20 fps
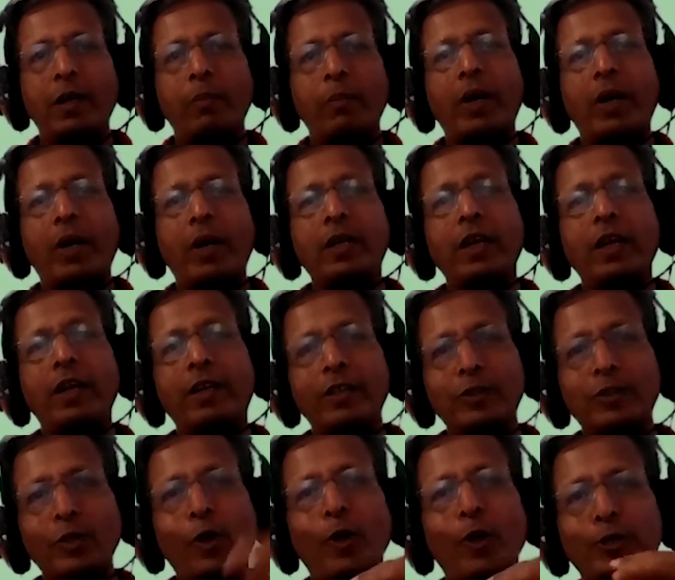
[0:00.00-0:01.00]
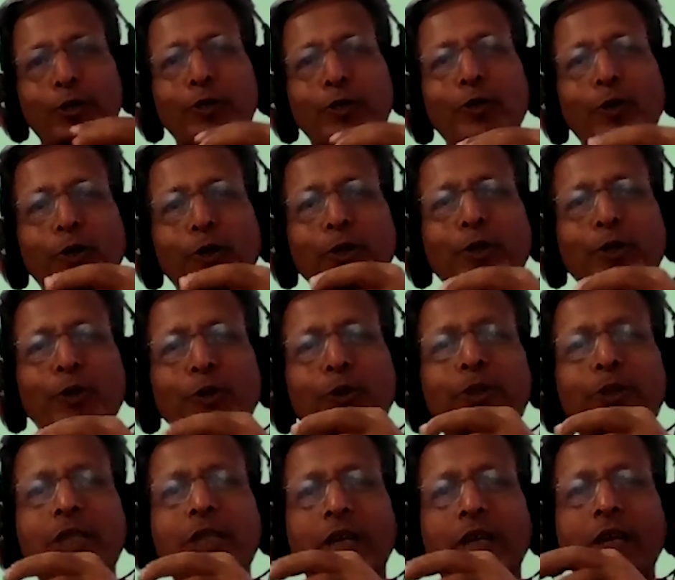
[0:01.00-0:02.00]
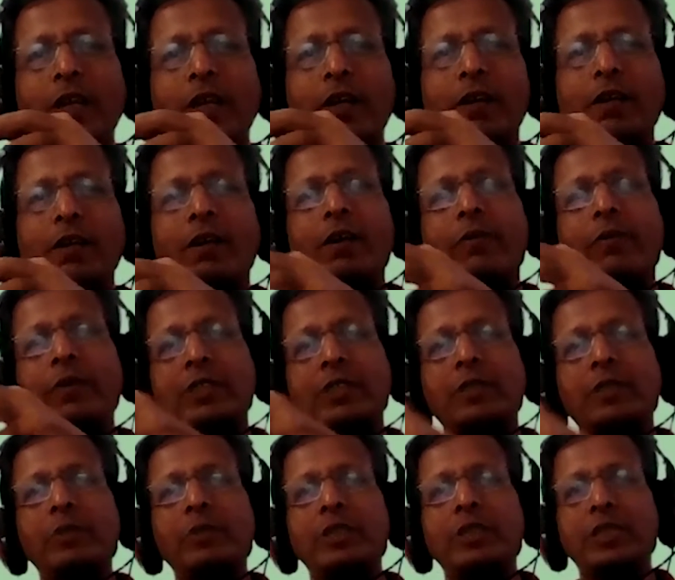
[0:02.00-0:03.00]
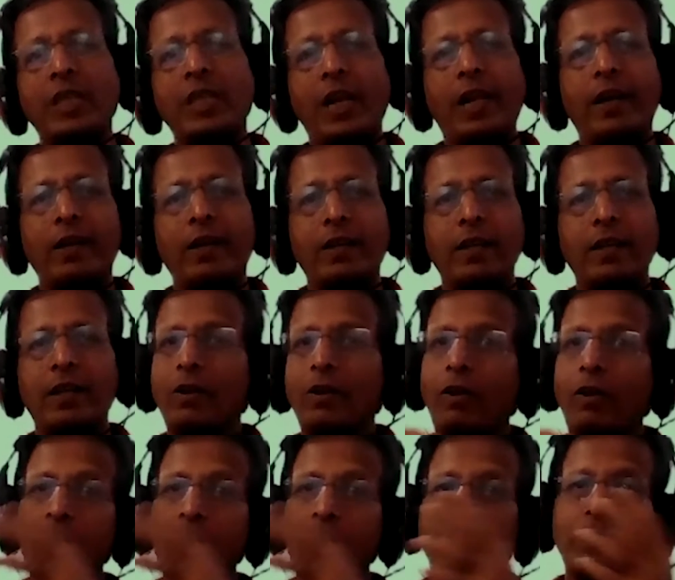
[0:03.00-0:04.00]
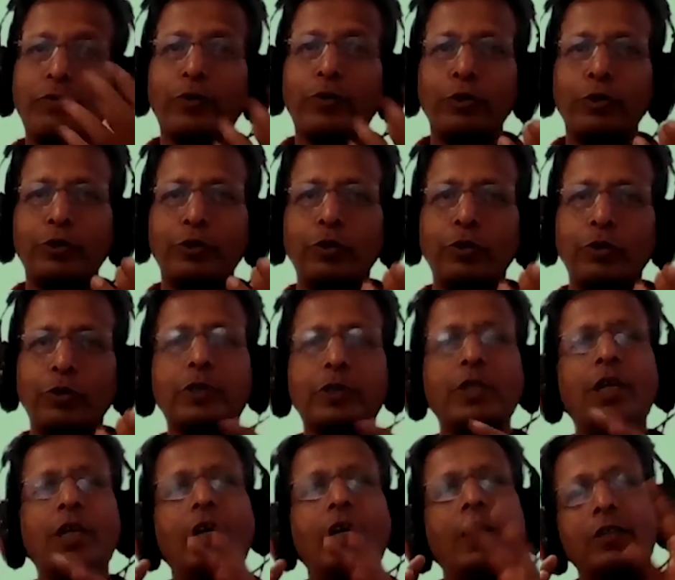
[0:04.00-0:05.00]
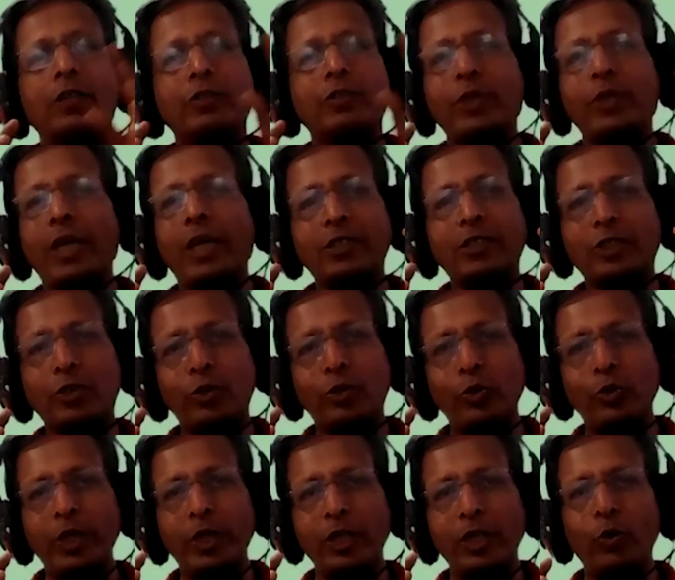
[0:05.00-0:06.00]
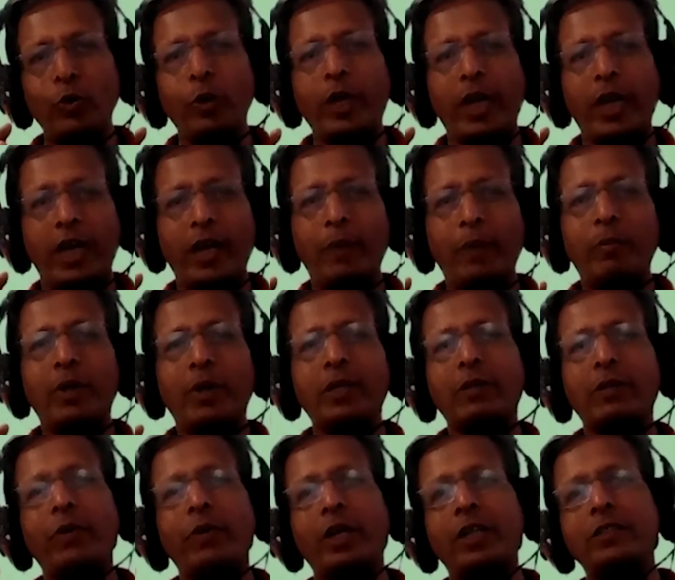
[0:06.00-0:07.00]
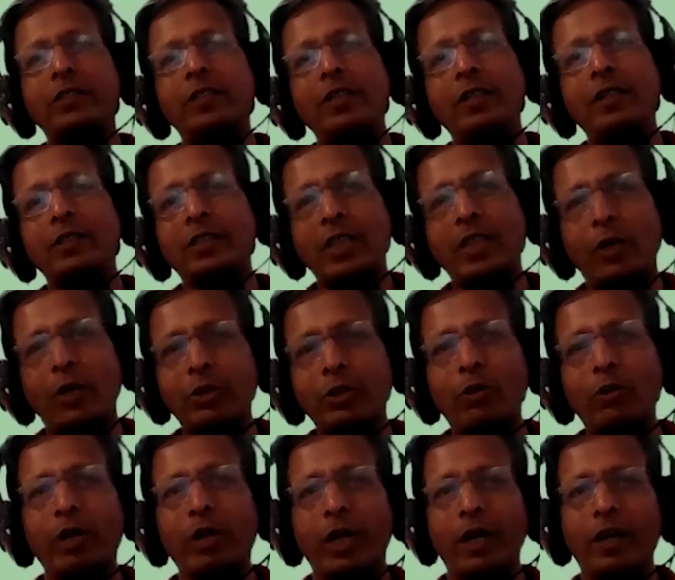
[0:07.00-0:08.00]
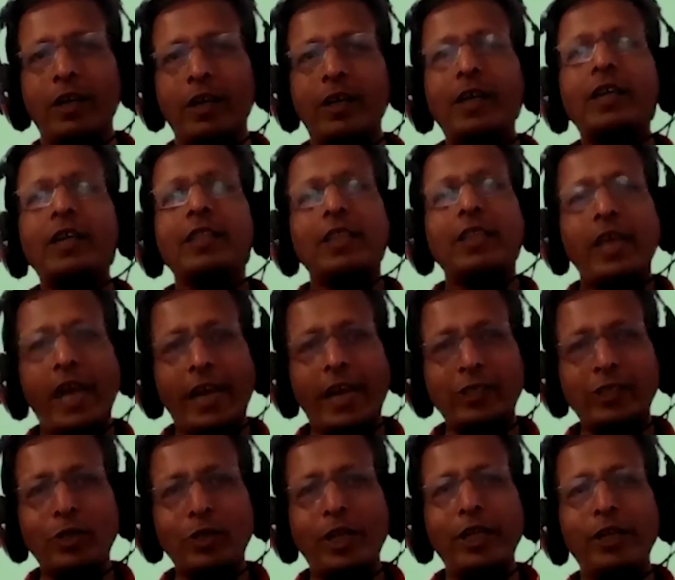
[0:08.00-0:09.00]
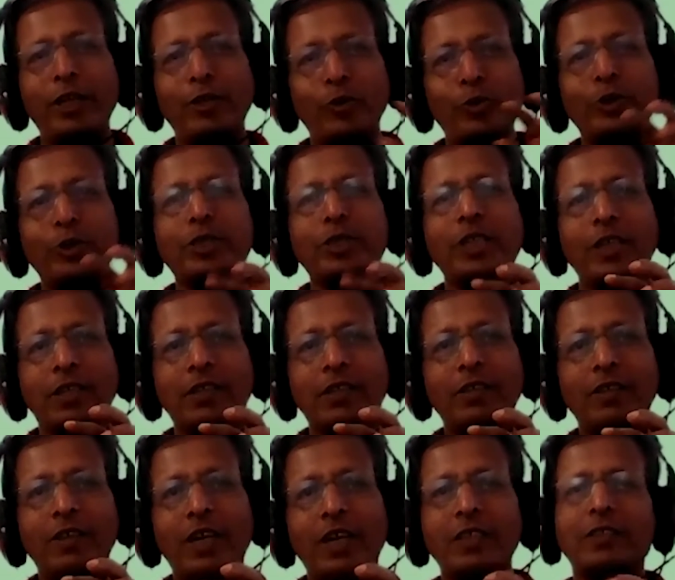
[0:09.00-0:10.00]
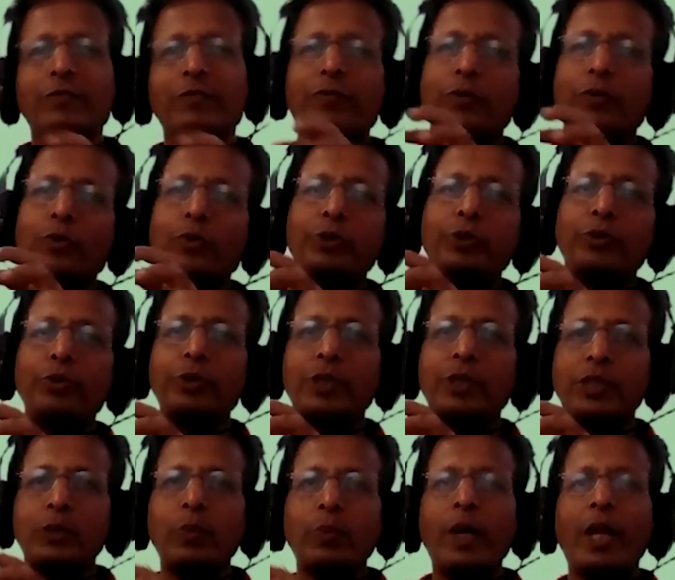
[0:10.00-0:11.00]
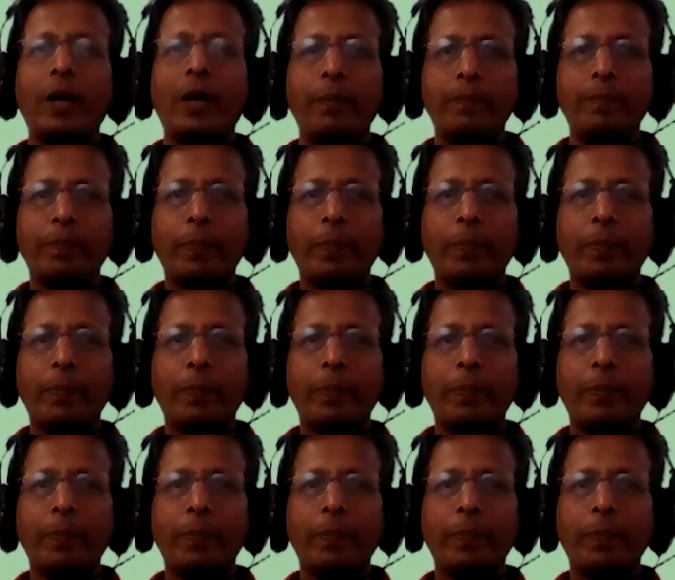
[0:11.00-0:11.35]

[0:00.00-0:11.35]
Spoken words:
but it is also used in a vegetable salad and not in a fruit juice. So that's true in UK, but whereas in South Korea, they actually use it as a fruit juice as well.